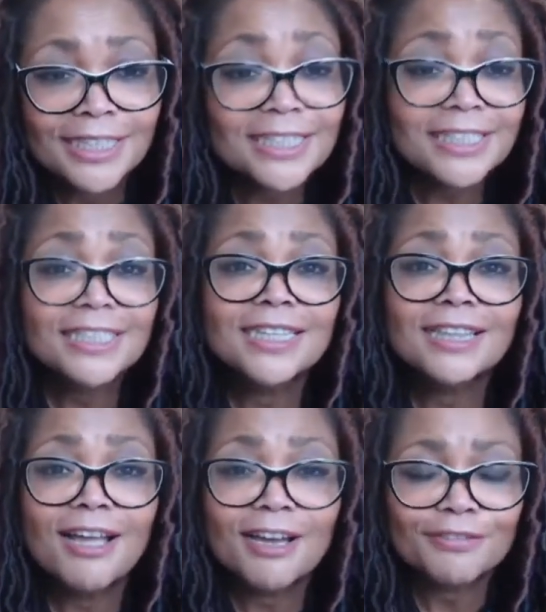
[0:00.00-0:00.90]
This is
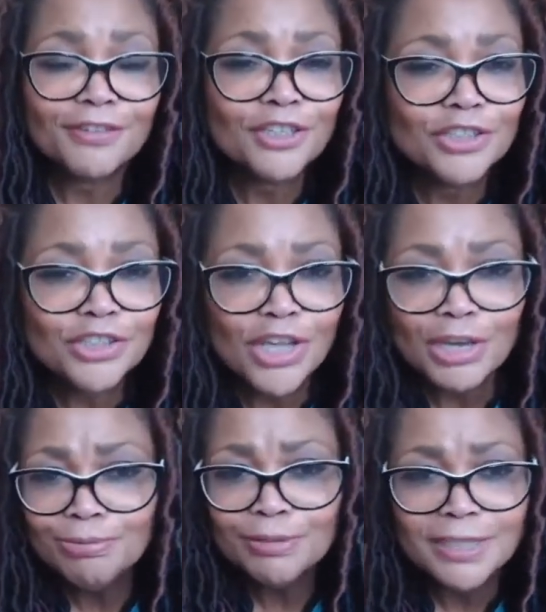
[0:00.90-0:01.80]
life.
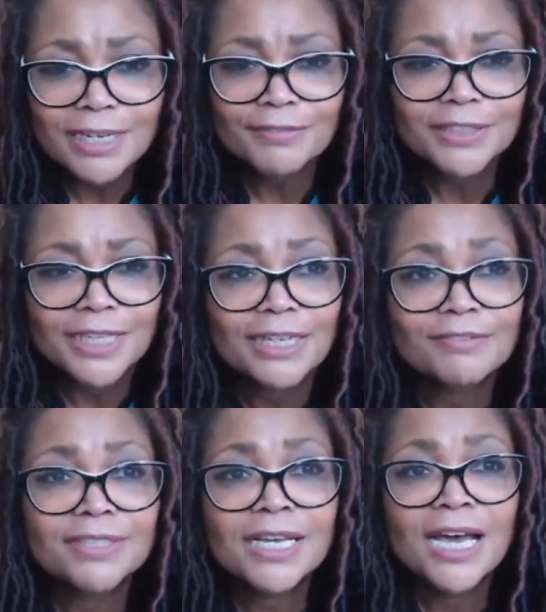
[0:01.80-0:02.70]
No
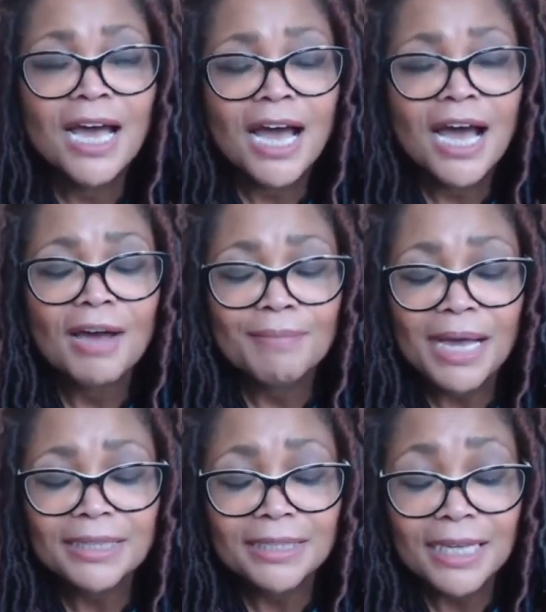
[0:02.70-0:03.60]
preservatives.
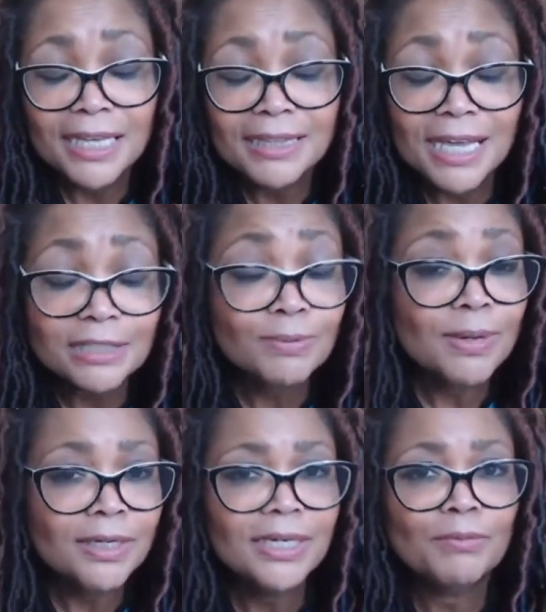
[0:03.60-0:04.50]
And that's
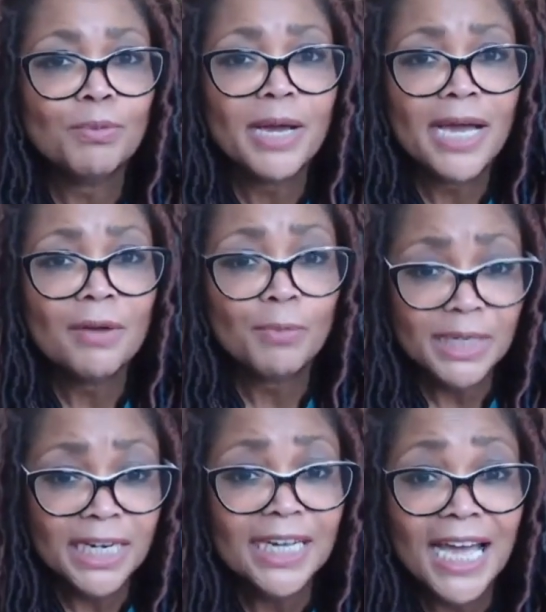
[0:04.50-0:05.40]
why
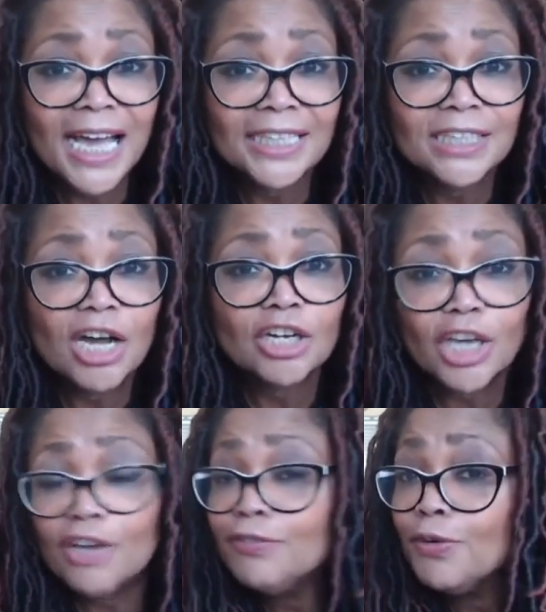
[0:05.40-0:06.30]
when I can, I
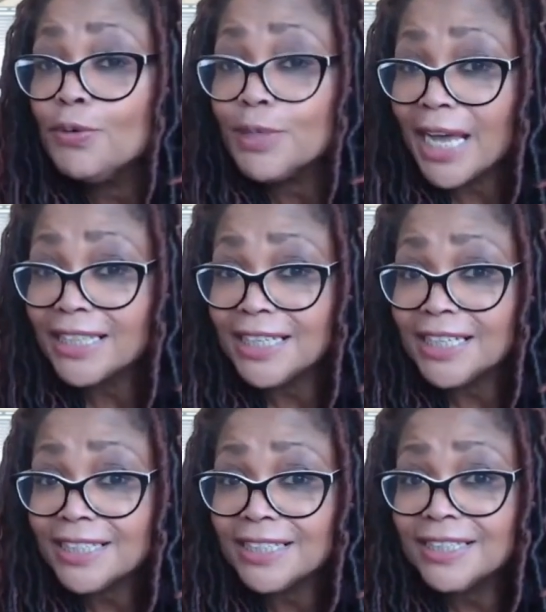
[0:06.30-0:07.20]
go for
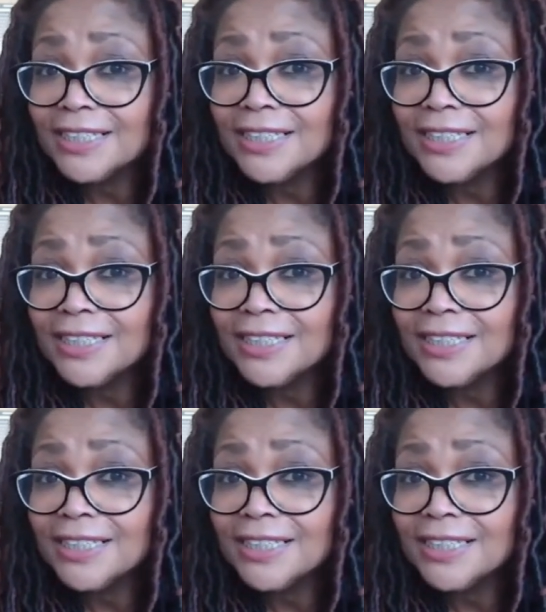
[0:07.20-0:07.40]
organic,